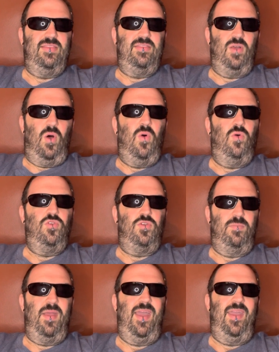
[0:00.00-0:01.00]
whole
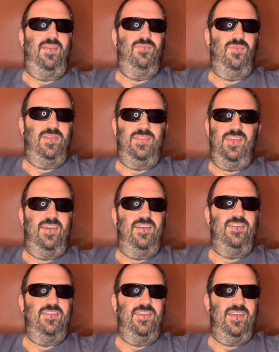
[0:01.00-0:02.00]
shebang right
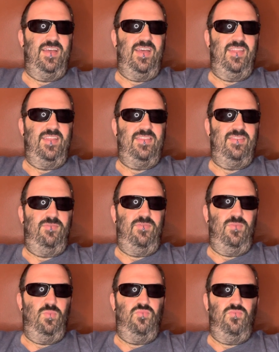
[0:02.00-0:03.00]
there. That's the
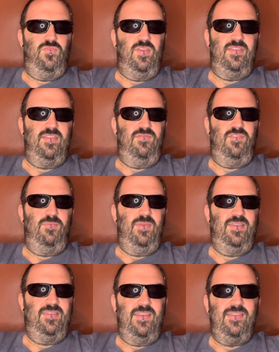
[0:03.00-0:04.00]
reason the film
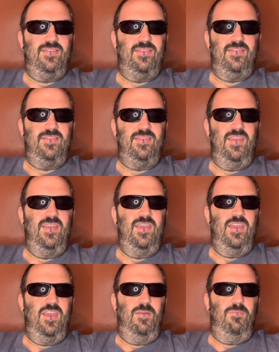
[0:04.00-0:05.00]
exists,
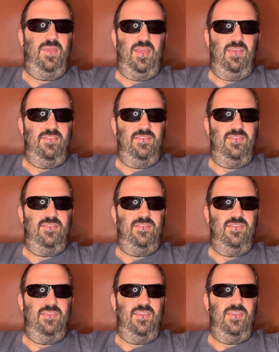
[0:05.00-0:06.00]

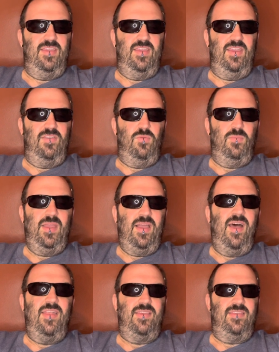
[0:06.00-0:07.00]
because if we're being
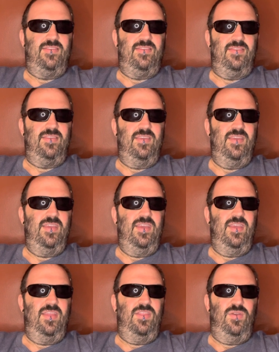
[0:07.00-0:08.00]
honest,
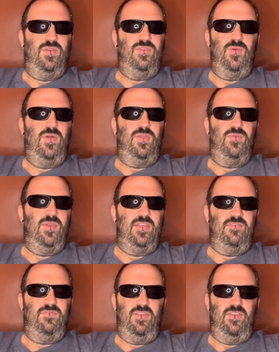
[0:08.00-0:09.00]
there is no other
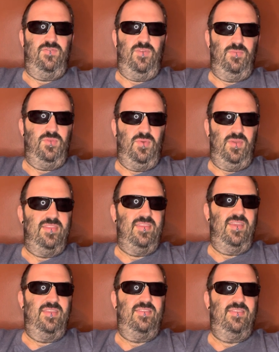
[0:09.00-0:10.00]
reason for this film to
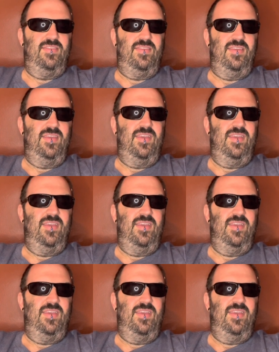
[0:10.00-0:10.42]
exist.